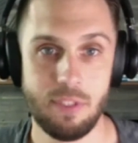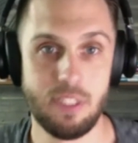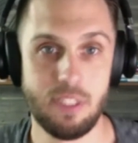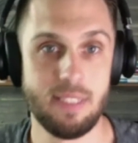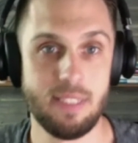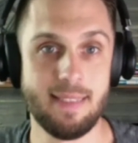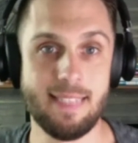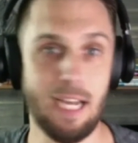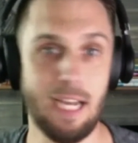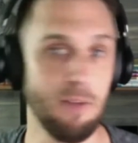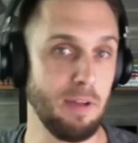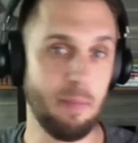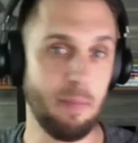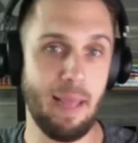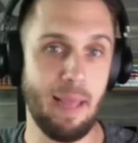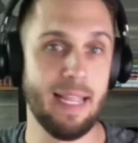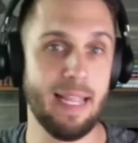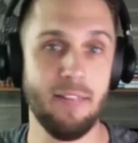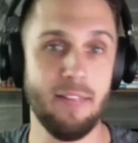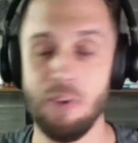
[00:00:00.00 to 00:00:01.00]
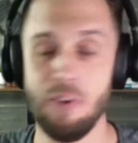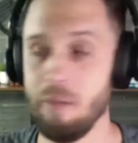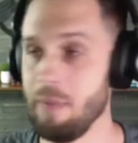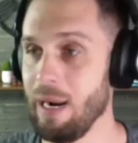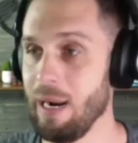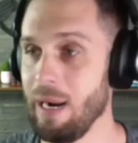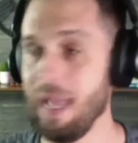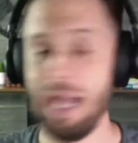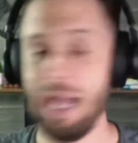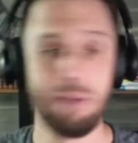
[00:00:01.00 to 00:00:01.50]
delving back into it, but
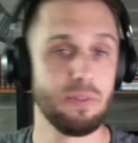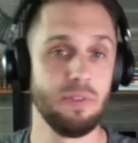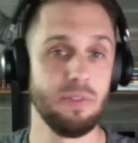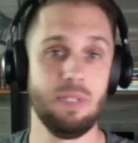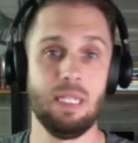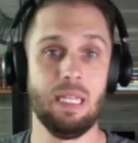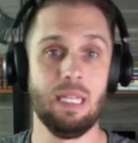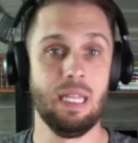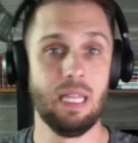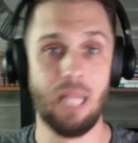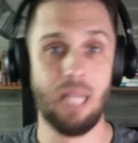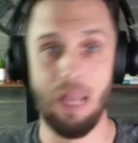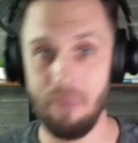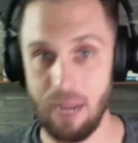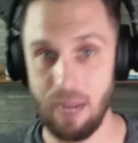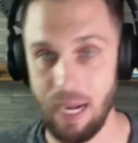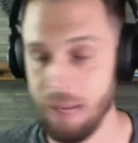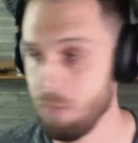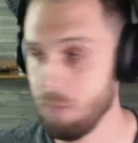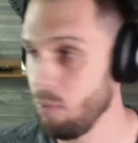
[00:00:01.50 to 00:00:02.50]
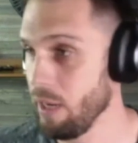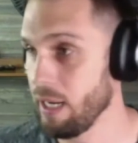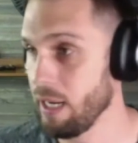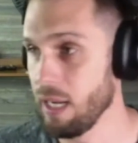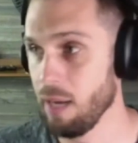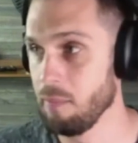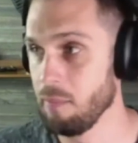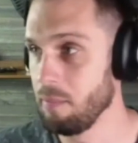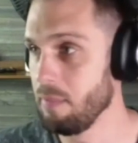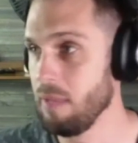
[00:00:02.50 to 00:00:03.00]
I absolutely love it. I wake
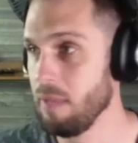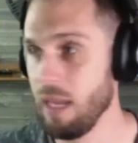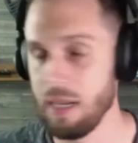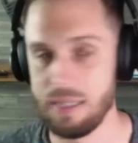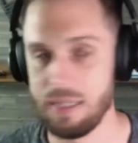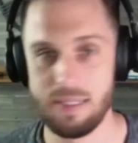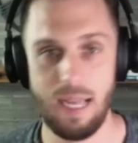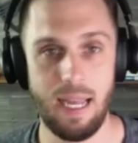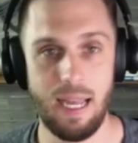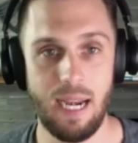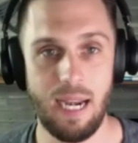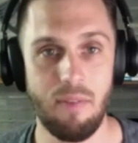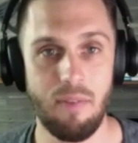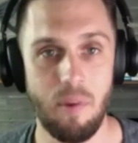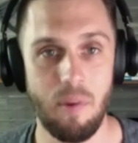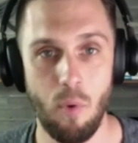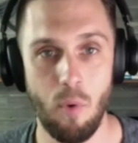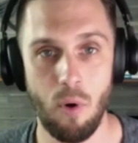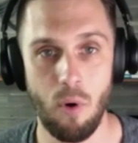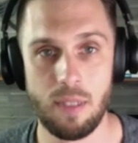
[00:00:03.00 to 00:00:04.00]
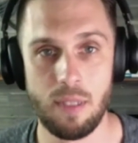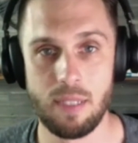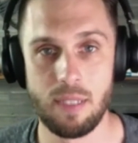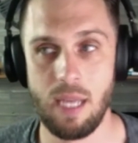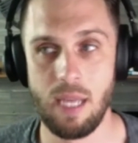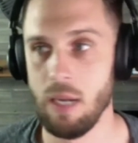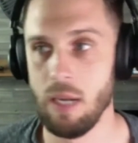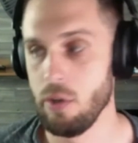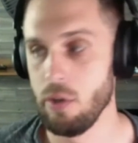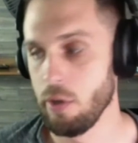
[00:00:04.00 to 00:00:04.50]
up excited every morning to
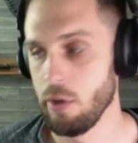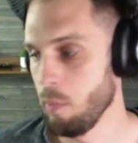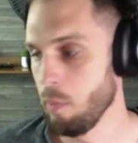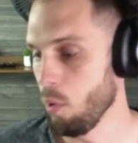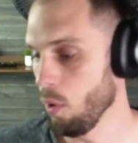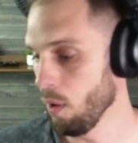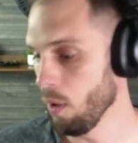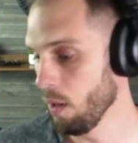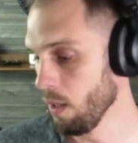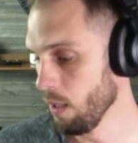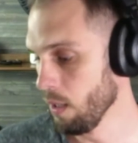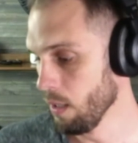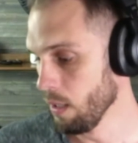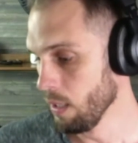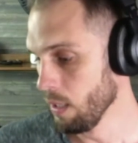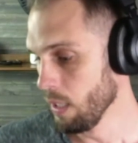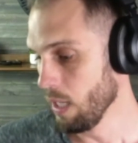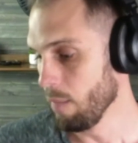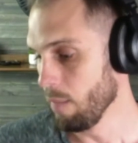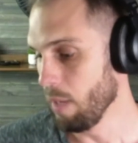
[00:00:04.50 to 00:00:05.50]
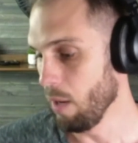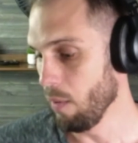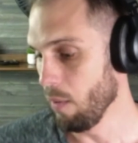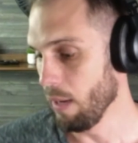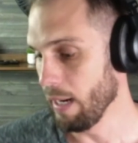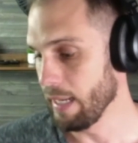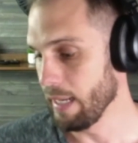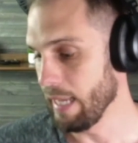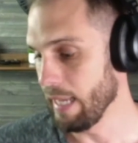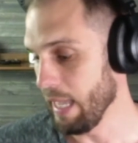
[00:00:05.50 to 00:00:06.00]
kind of learn more about what
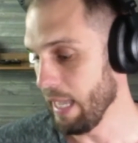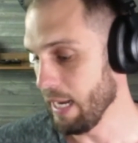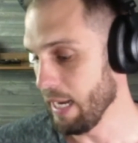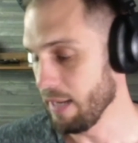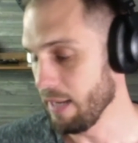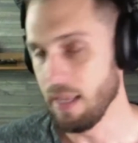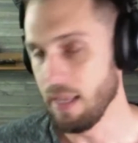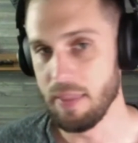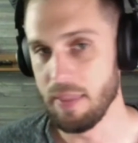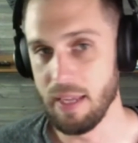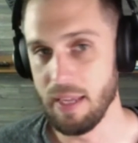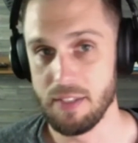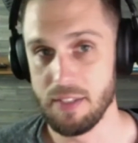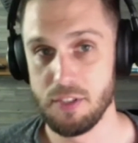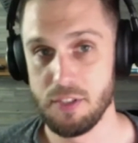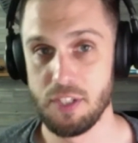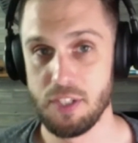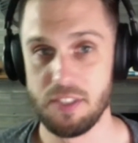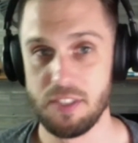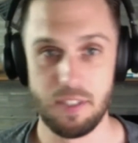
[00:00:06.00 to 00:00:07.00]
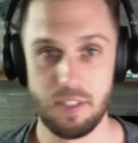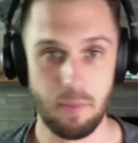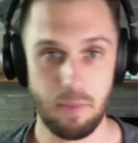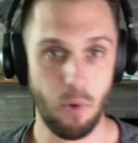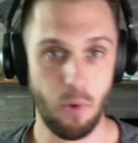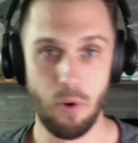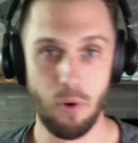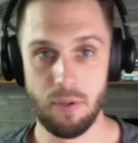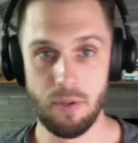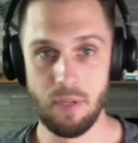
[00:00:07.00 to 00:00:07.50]
I can, and think it's just as
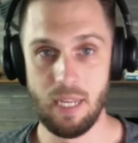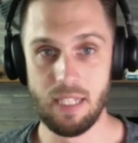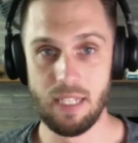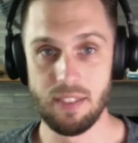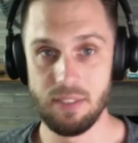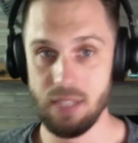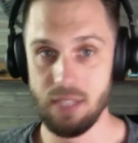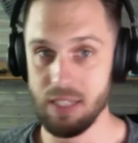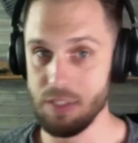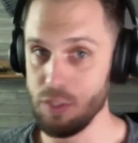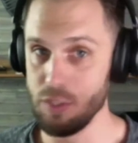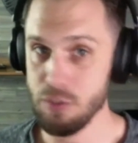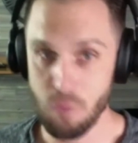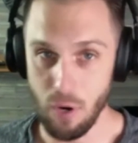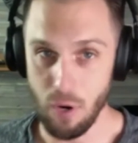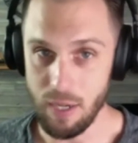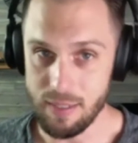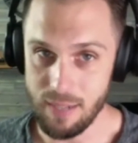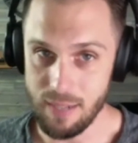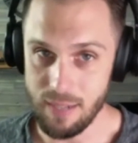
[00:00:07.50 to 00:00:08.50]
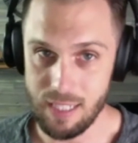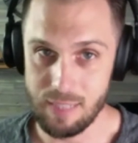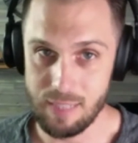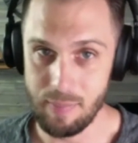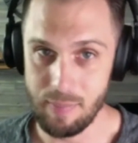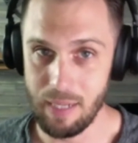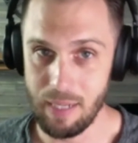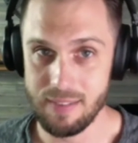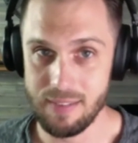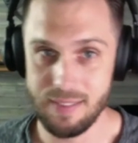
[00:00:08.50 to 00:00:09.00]
important as you've already talked
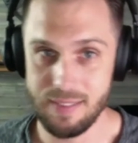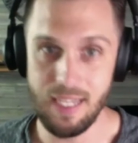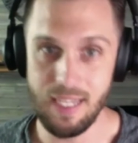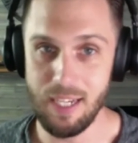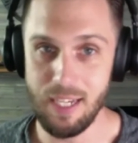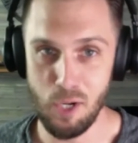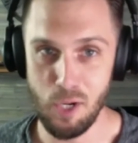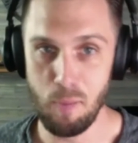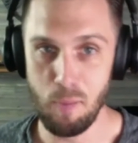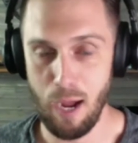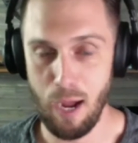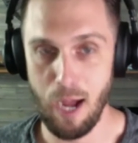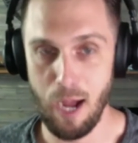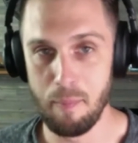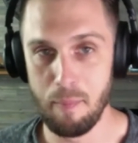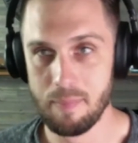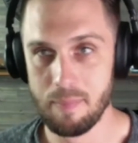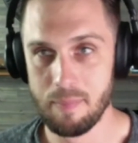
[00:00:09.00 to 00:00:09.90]
about, seeing your mom